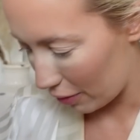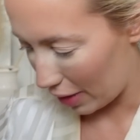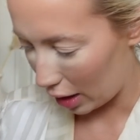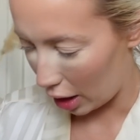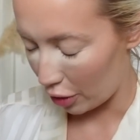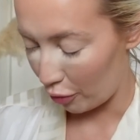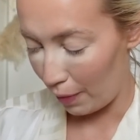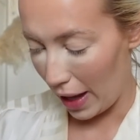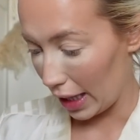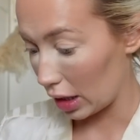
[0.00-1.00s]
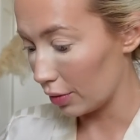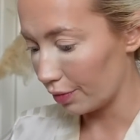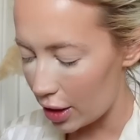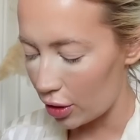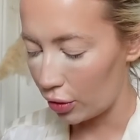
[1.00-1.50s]
of that kind of big
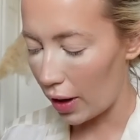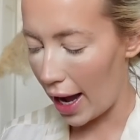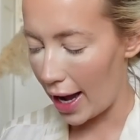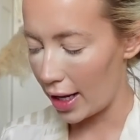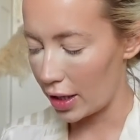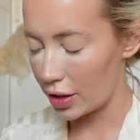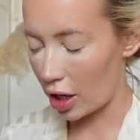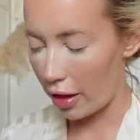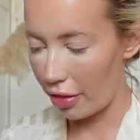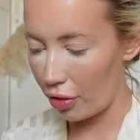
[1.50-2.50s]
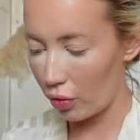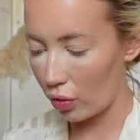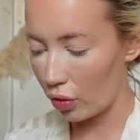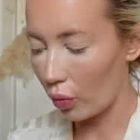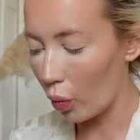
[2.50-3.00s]
deal. And I
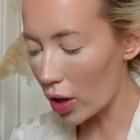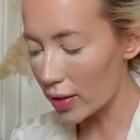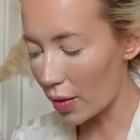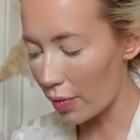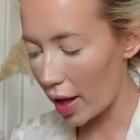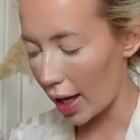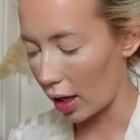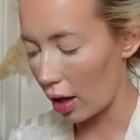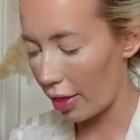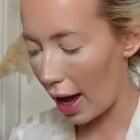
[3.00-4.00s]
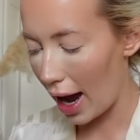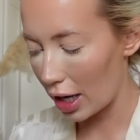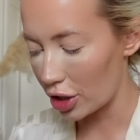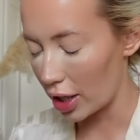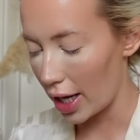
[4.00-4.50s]
thought, what's something that
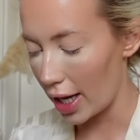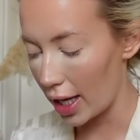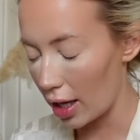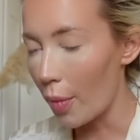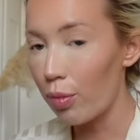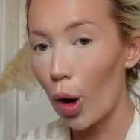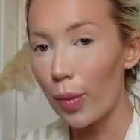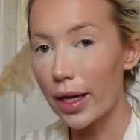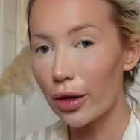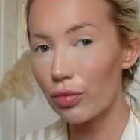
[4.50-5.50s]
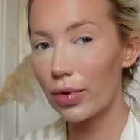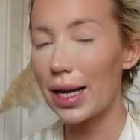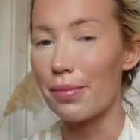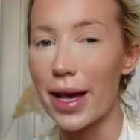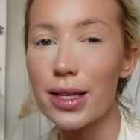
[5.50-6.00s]
actually I'm probably going to
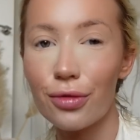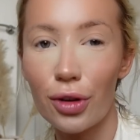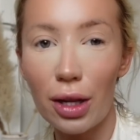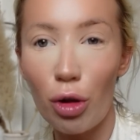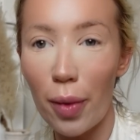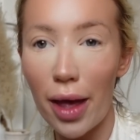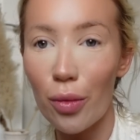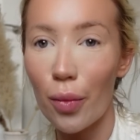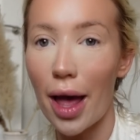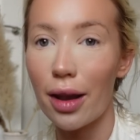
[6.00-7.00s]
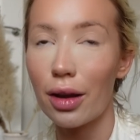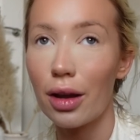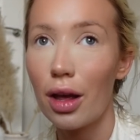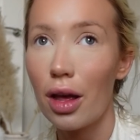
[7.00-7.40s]
really miss for a little bit when